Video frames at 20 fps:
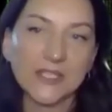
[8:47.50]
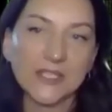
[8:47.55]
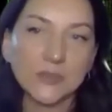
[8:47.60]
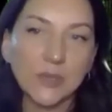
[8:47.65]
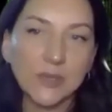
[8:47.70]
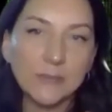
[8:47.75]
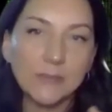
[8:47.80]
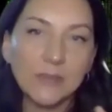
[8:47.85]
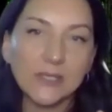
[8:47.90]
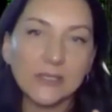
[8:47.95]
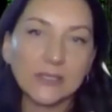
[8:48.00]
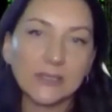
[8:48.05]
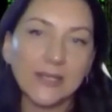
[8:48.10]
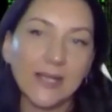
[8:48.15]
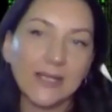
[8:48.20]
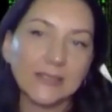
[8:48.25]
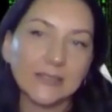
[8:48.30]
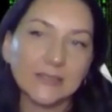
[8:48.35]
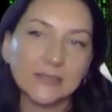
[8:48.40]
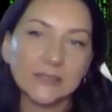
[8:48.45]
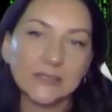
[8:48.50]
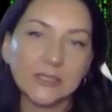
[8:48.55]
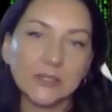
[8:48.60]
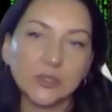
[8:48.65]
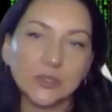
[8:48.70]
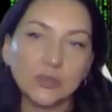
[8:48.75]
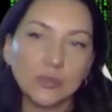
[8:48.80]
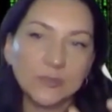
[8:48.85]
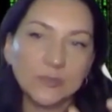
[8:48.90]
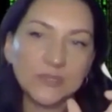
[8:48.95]
That's why my
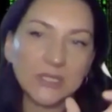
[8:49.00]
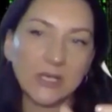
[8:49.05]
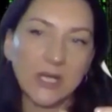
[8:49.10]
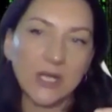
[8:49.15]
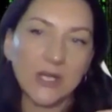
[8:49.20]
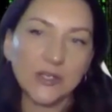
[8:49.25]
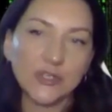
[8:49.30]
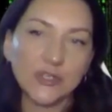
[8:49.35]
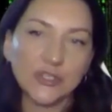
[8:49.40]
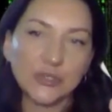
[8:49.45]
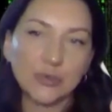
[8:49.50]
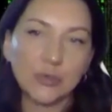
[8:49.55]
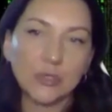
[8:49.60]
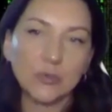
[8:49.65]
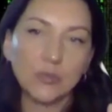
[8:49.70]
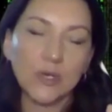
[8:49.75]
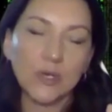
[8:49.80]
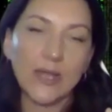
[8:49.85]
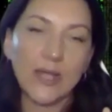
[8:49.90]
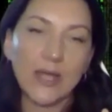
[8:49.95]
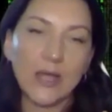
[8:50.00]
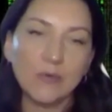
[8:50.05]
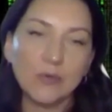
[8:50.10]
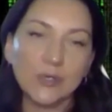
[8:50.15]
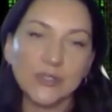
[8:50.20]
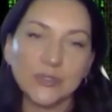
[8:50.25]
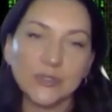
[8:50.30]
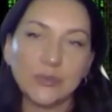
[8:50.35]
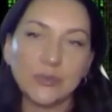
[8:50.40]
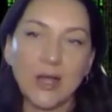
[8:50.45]
classes and groups are kind of short, 1
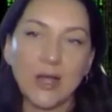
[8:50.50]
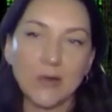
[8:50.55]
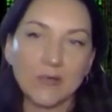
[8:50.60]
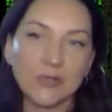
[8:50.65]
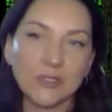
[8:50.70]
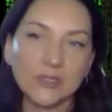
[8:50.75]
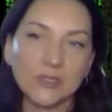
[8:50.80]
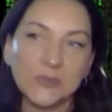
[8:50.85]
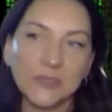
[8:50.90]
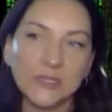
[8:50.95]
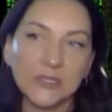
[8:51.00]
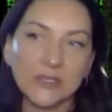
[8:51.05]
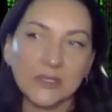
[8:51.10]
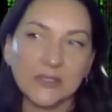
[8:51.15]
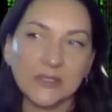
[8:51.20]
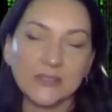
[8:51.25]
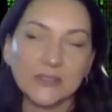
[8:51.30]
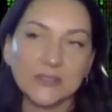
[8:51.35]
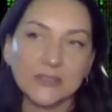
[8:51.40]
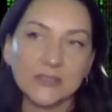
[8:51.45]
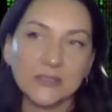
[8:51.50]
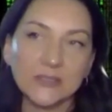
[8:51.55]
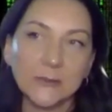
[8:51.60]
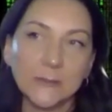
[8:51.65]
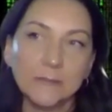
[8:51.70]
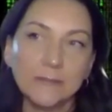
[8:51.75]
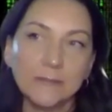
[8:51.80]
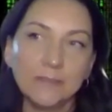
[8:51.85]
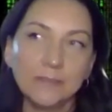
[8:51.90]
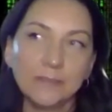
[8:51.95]
hour, 2 hours,
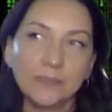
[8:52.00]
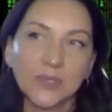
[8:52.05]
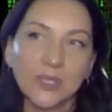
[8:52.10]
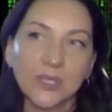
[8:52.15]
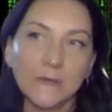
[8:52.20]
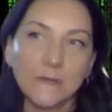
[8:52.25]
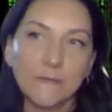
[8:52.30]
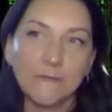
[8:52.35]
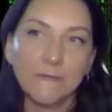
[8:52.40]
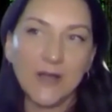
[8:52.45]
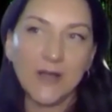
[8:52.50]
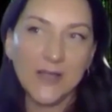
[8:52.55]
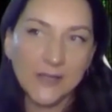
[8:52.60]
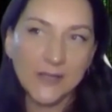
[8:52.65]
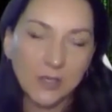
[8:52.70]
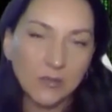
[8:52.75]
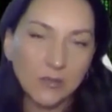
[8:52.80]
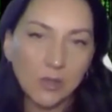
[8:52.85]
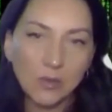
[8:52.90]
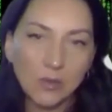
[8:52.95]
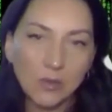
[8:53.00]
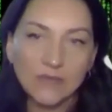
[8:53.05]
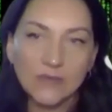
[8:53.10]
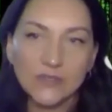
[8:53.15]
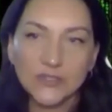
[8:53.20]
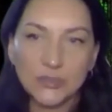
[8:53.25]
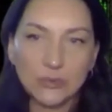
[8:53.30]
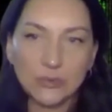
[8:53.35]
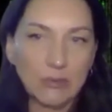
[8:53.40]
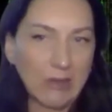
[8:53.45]
because if I go
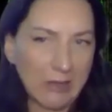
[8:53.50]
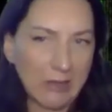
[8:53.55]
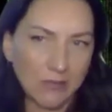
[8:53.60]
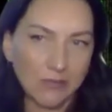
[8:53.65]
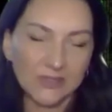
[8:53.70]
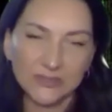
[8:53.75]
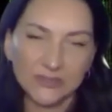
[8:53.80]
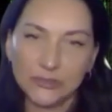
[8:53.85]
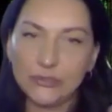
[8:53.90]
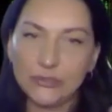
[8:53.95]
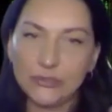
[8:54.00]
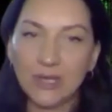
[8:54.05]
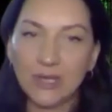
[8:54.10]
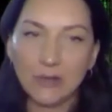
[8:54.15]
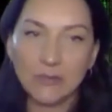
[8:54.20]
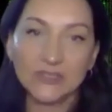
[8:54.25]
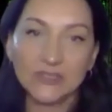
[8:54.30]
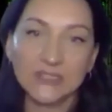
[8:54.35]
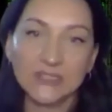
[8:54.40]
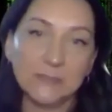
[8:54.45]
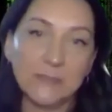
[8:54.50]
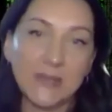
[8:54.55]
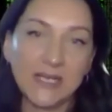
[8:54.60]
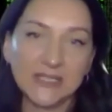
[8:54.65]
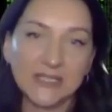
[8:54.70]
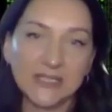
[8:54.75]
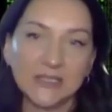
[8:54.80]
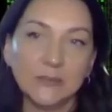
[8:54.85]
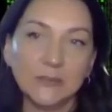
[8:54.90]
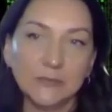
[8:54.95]
over 2 hours, 2 hours is
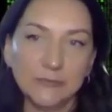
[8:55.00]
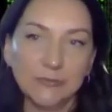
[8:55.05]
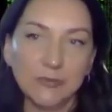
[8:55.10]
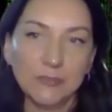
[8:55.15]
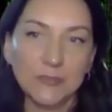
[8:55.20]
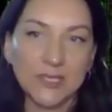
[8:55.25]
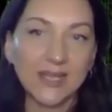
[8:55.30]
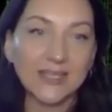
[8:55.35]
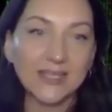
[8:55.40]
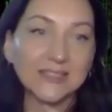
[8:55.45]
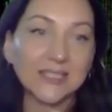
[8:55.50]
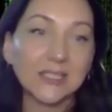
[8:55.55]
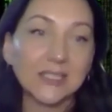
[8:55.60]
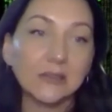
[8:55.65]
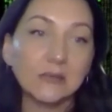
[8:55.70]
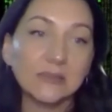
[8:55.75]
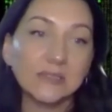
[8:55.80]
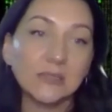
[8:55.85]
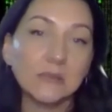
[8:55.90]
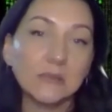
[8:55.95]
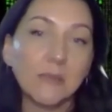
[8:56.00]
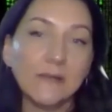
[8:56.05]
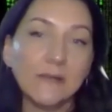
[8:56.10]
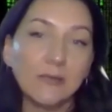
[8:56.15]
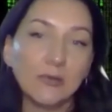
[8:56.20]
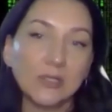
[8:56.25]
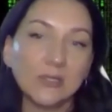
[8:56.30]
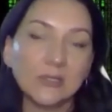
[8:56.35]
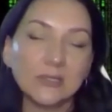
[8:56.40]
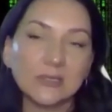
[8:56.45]
maximum for me. I start losing
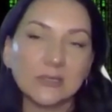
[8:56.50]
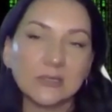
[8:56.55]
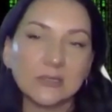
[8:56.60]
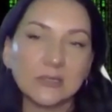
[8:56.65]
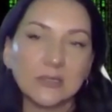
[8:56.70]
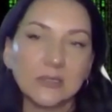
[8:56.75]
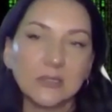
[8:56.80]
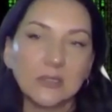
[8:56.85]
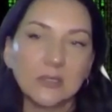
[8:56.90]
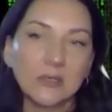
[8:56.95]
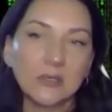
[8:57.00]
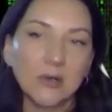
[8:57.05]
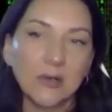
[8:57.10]
my voice.